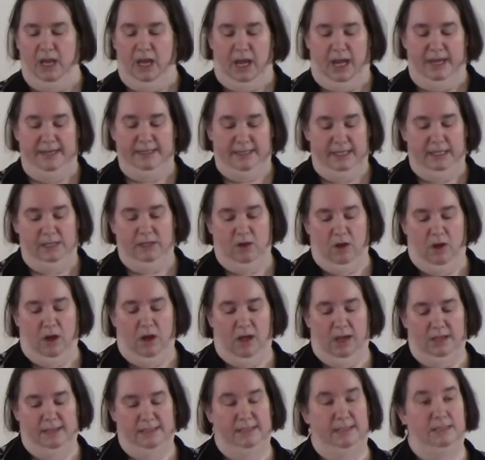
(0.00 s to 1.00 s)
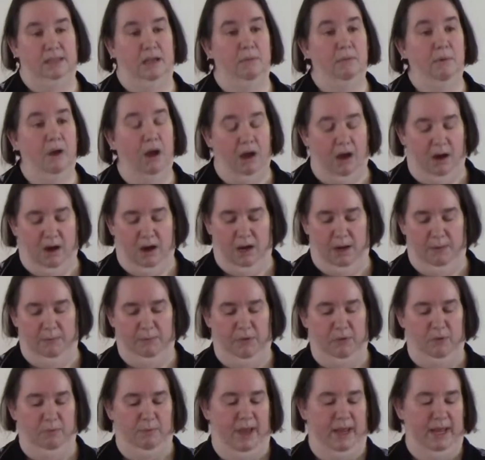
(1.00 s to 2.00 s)
I did cause some harm
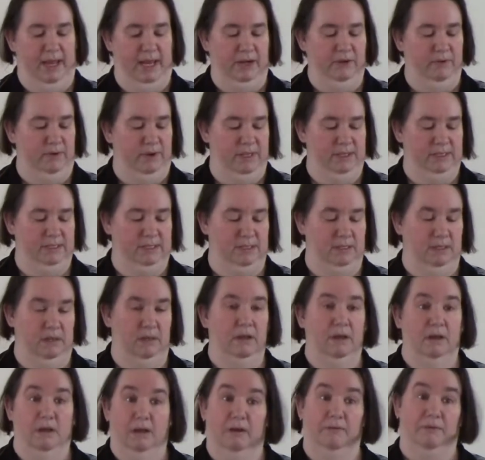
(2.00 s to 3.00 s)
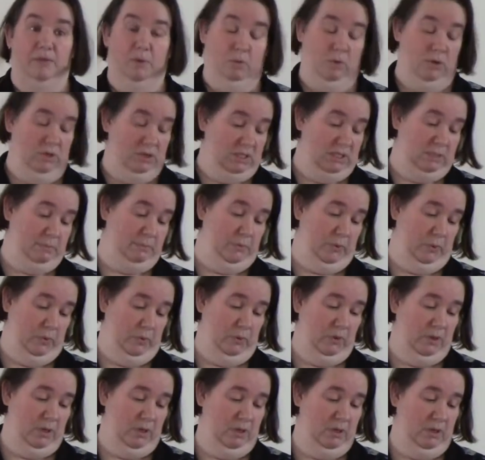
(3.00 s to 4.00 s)
through my ignorance of the word
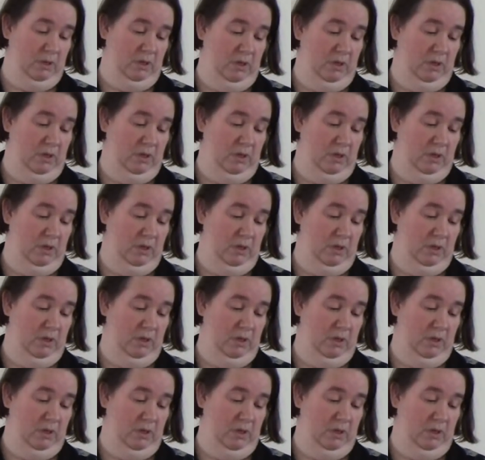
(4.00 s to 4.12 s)
spook.